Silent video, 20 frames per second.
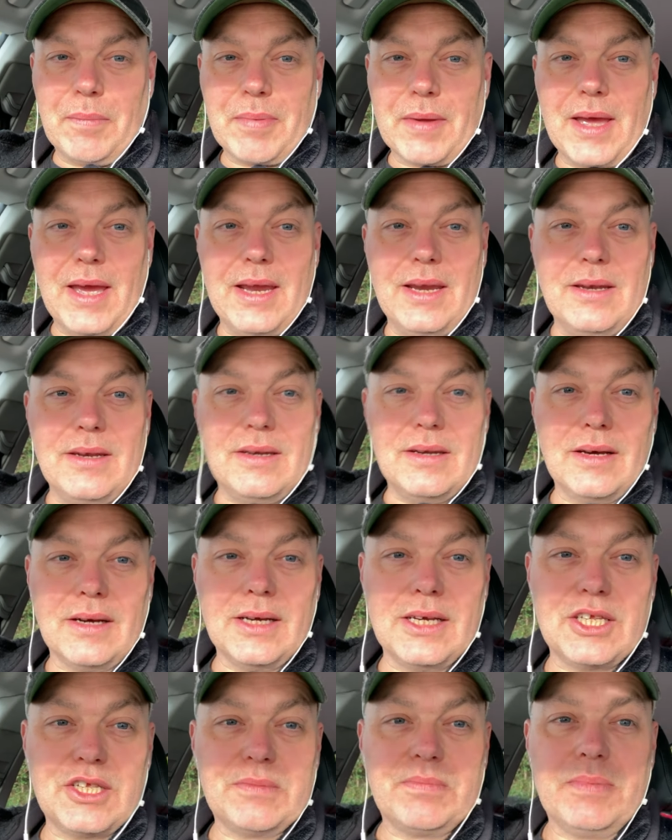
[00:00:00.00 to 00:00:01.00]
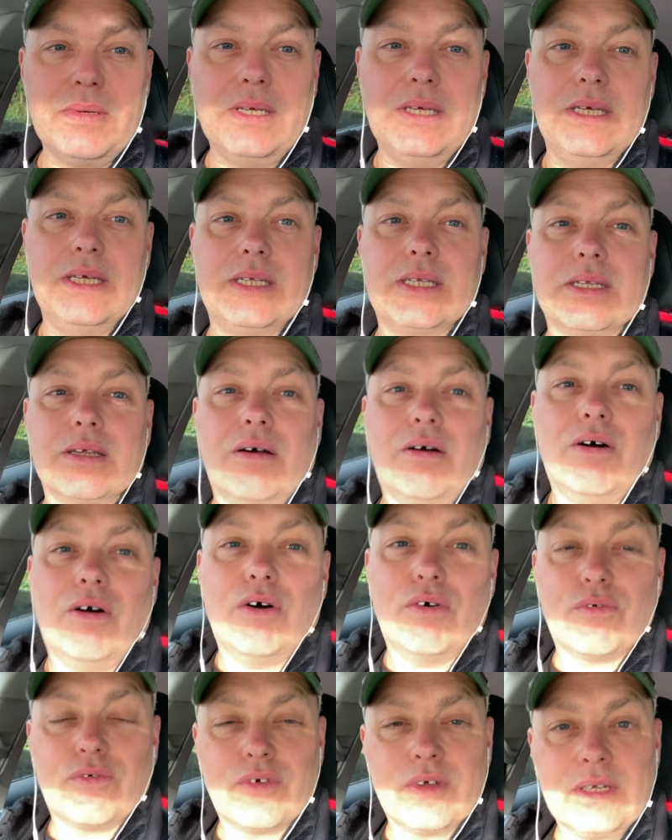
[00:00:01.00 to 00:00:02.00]
a nice piece
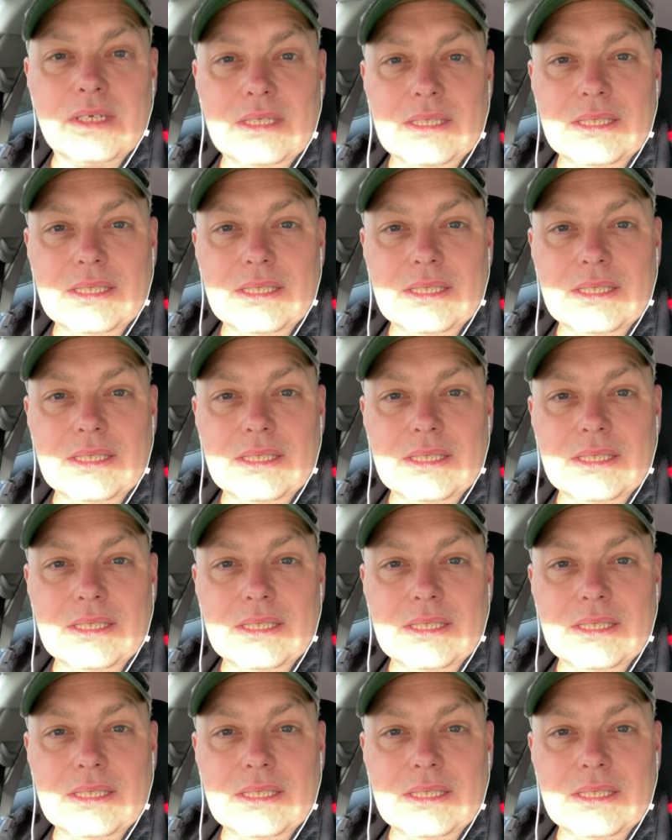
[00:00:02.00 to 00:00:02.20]
of